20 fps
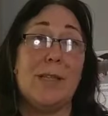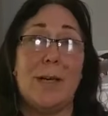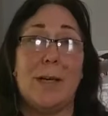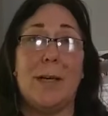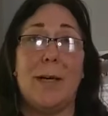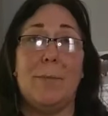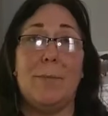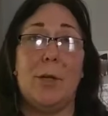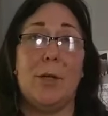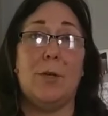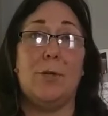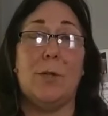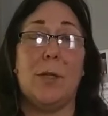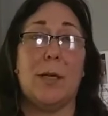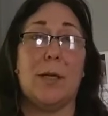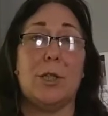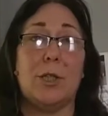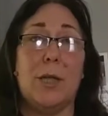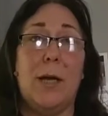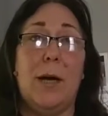time that you
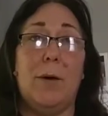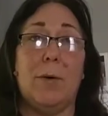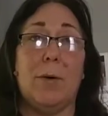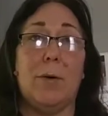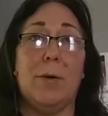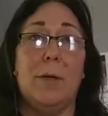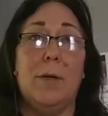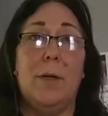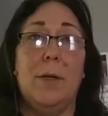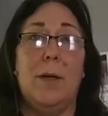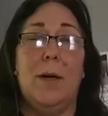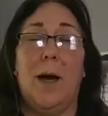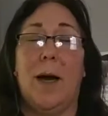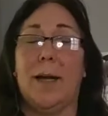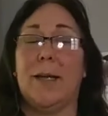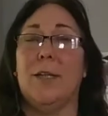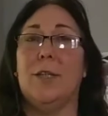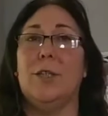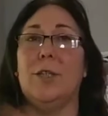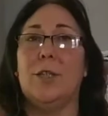take a shower. I
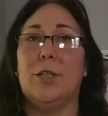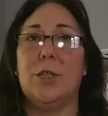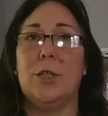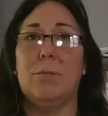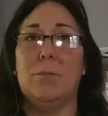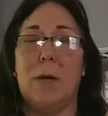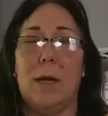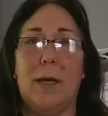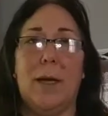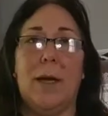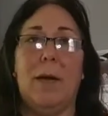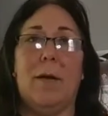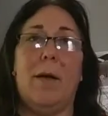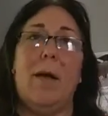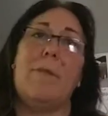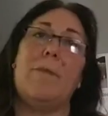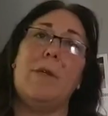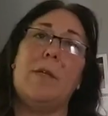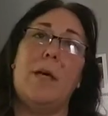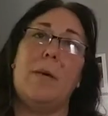condition my hair
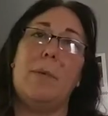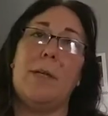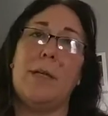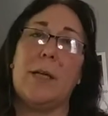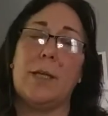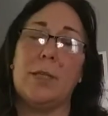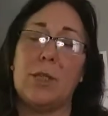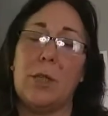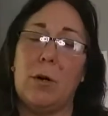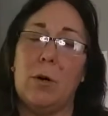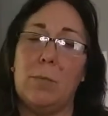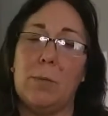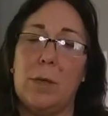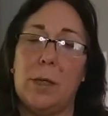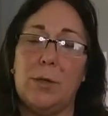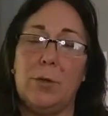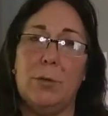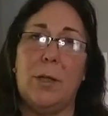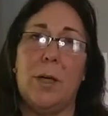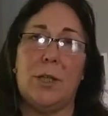every time I take a shower, but I
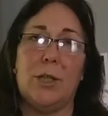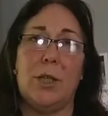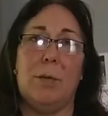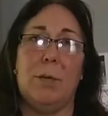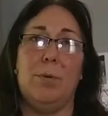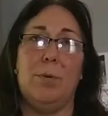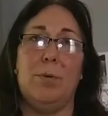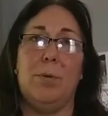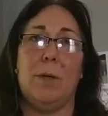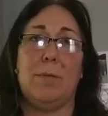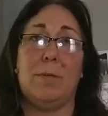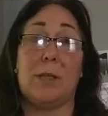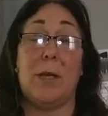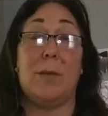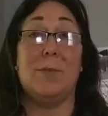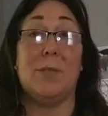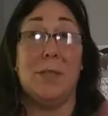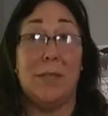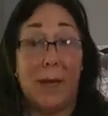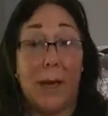do not shampoo it every
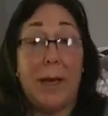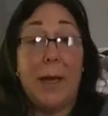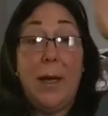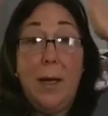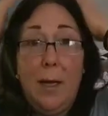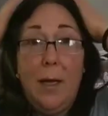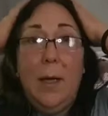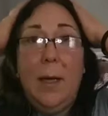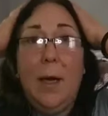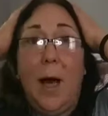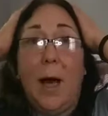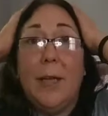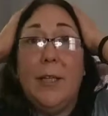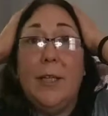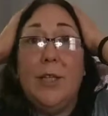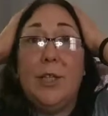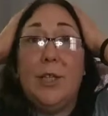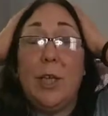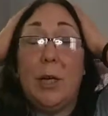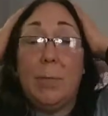time. Today, I
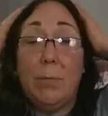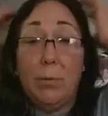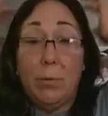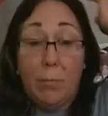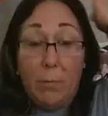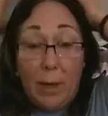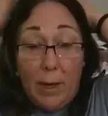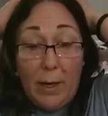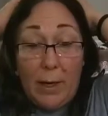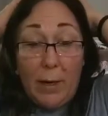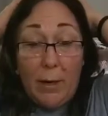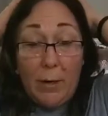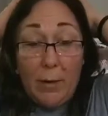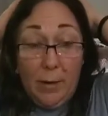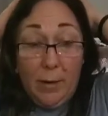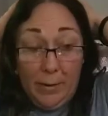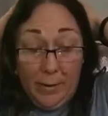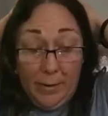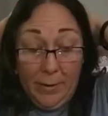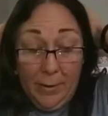need a shampoo. My hair
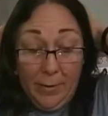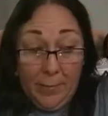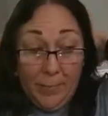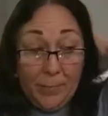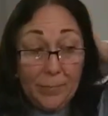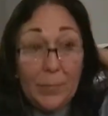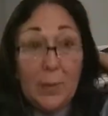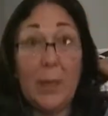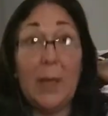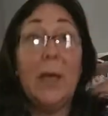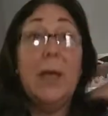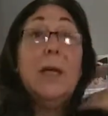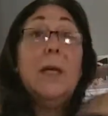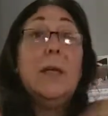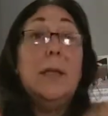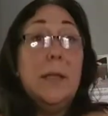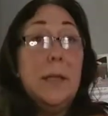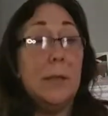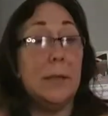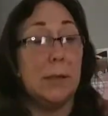
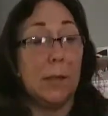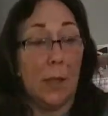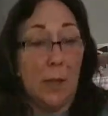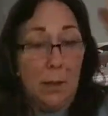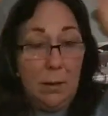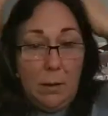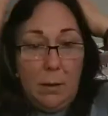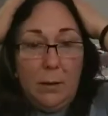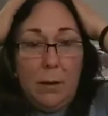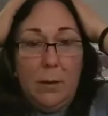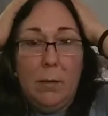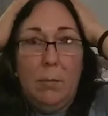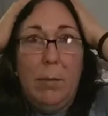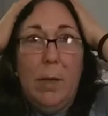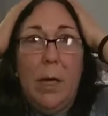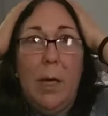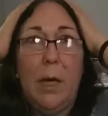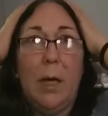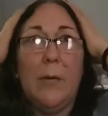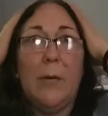is a little
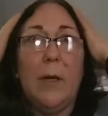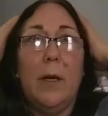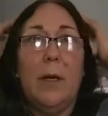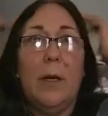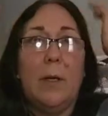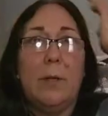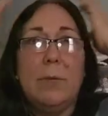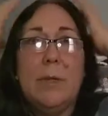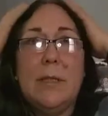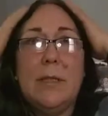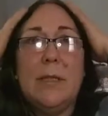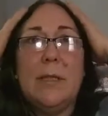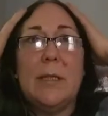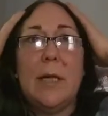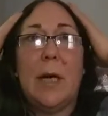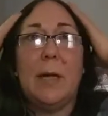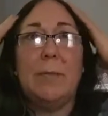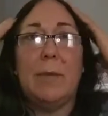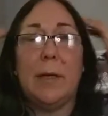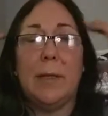bit on the greasy
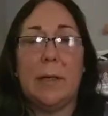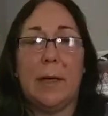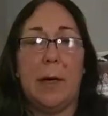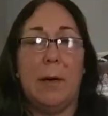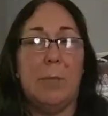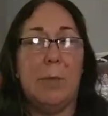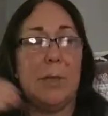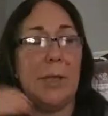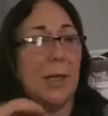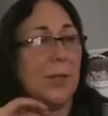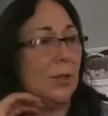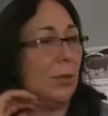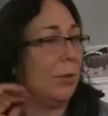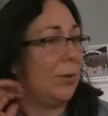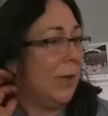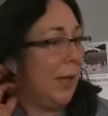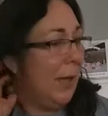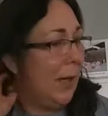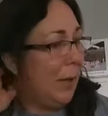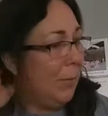side right now, but that's
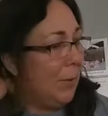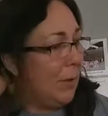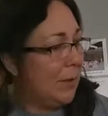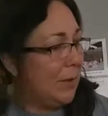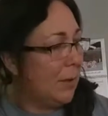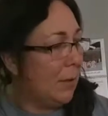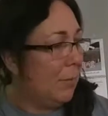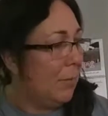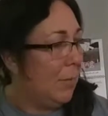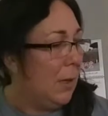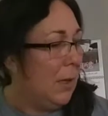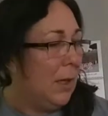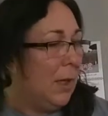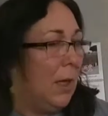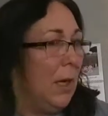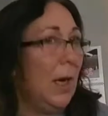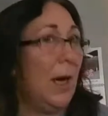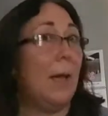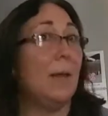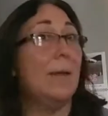okay because I'm
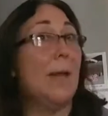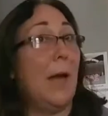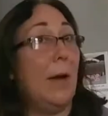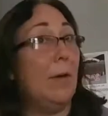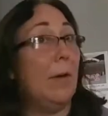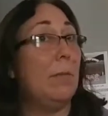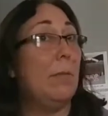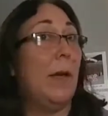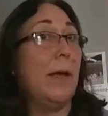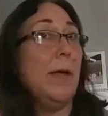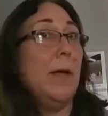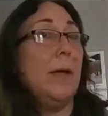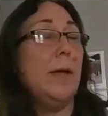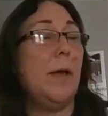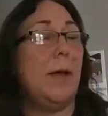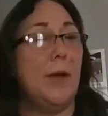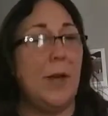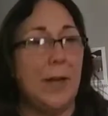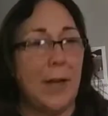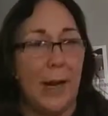allowing my
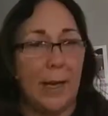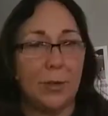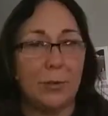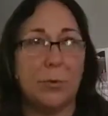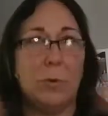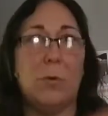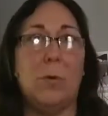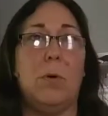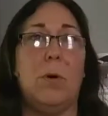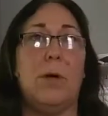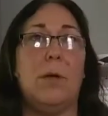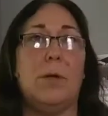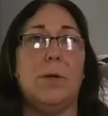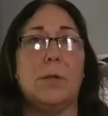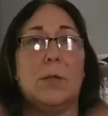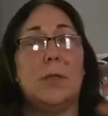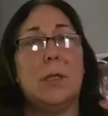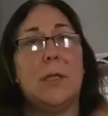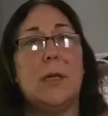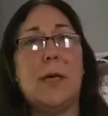natural
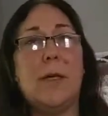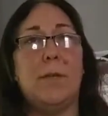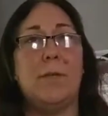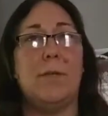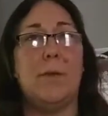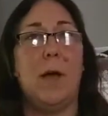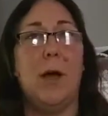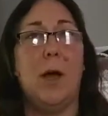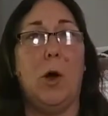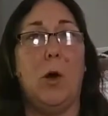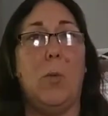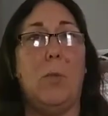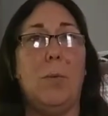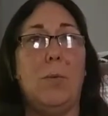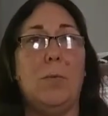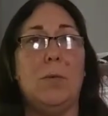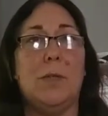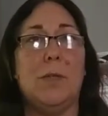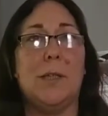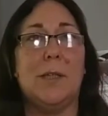oils to kind of help
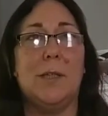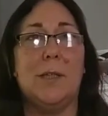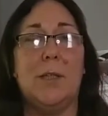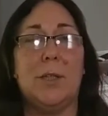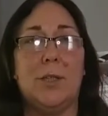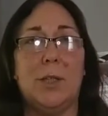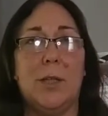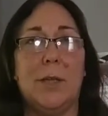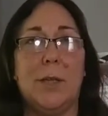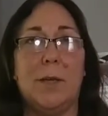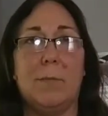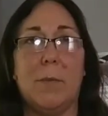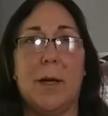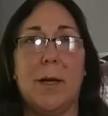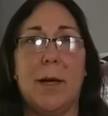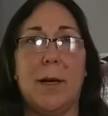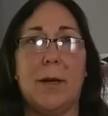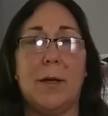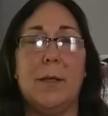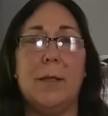with the conditioning of my
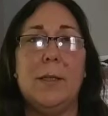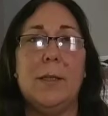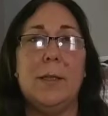hair.